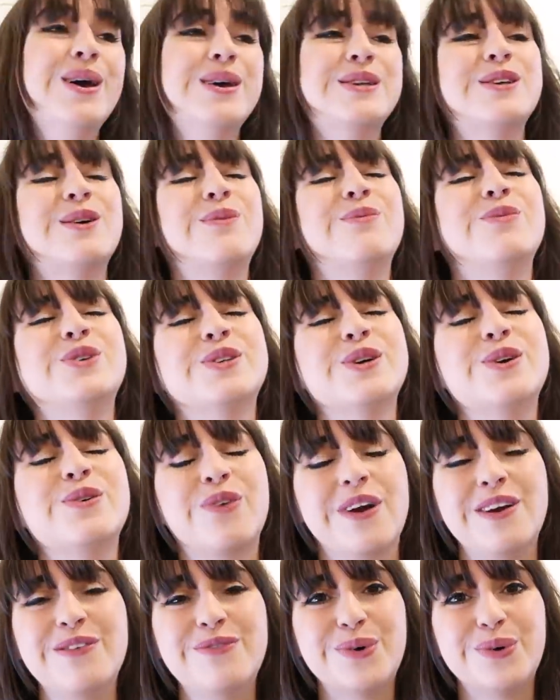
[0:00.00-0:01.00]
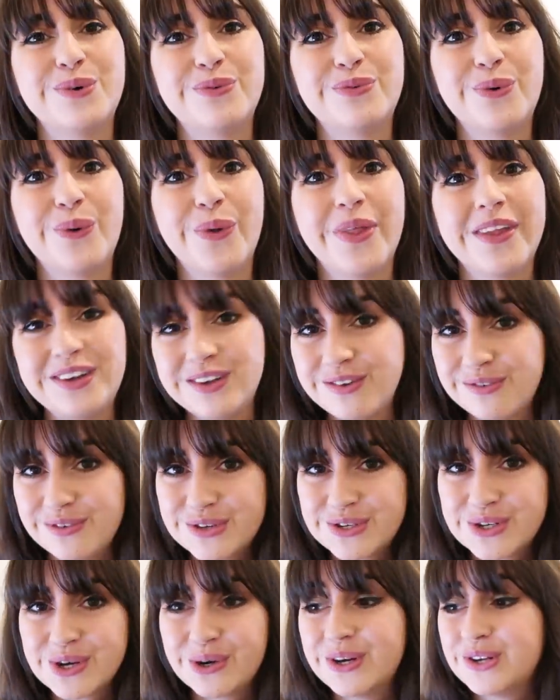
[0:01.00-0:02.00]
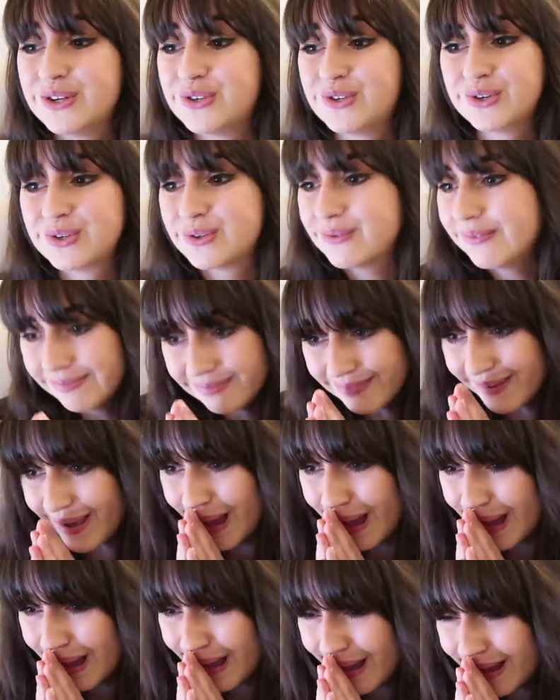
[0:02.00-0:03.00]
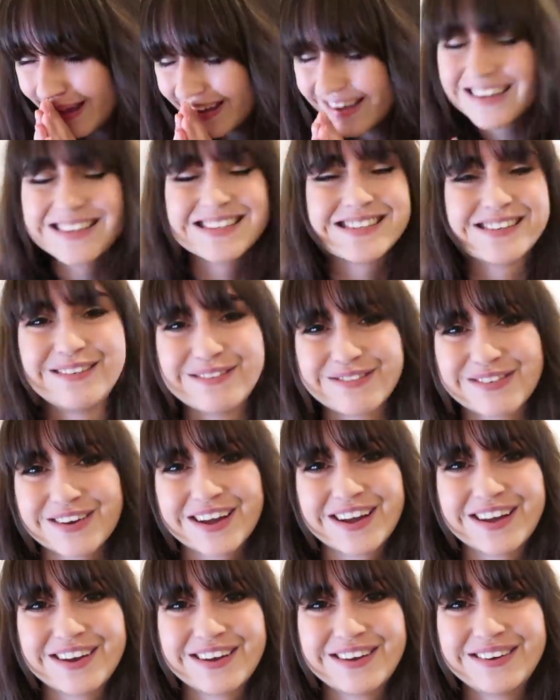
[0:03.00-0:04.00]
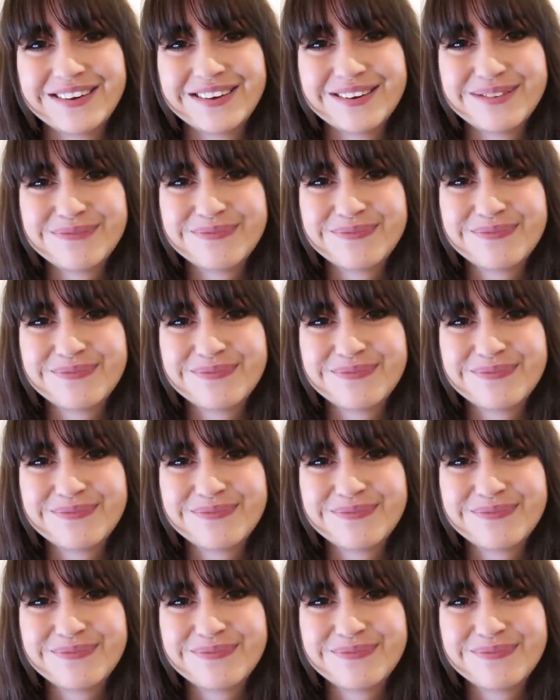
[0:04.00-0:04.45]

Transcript: So I'm so grateful for the TV show. It's just, it's so freaking good.